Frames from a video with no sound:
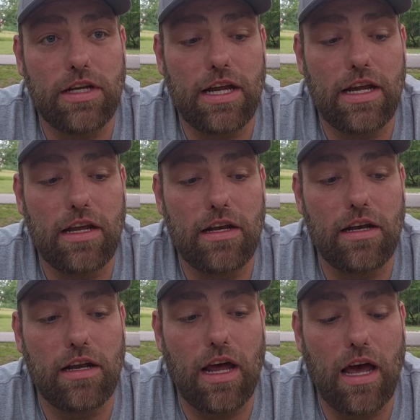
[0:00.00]

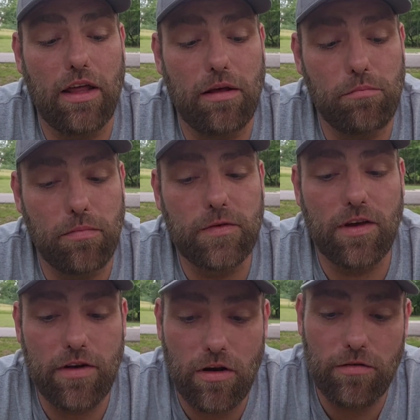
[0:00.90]
and
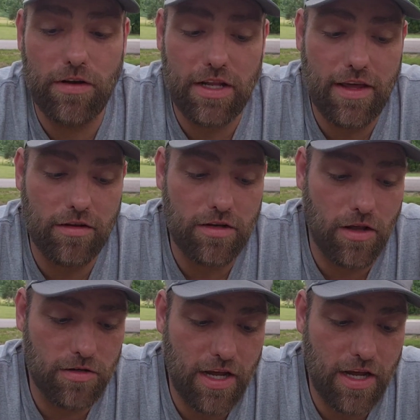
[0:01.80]
$750,000